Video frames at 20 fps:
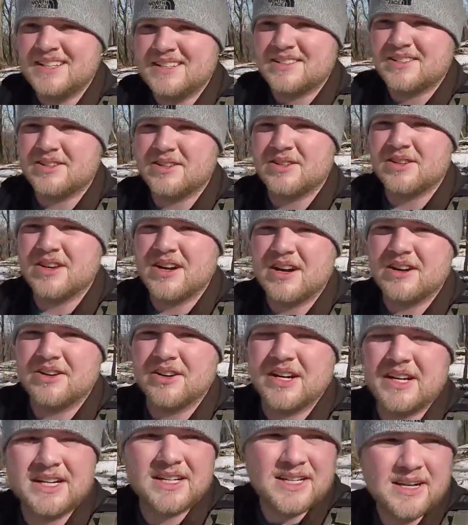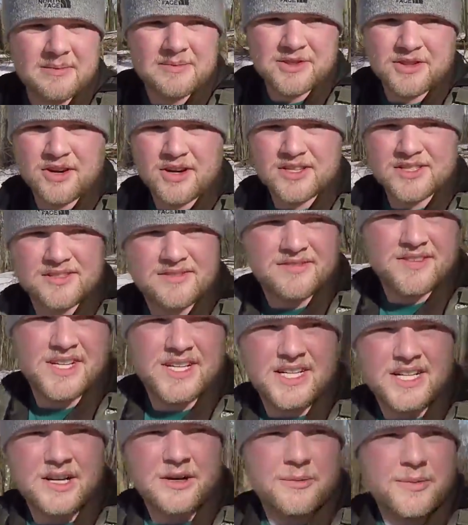so I don't know how great it comes across in
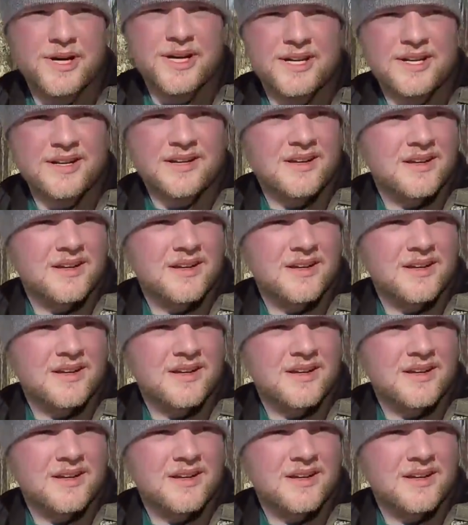video, but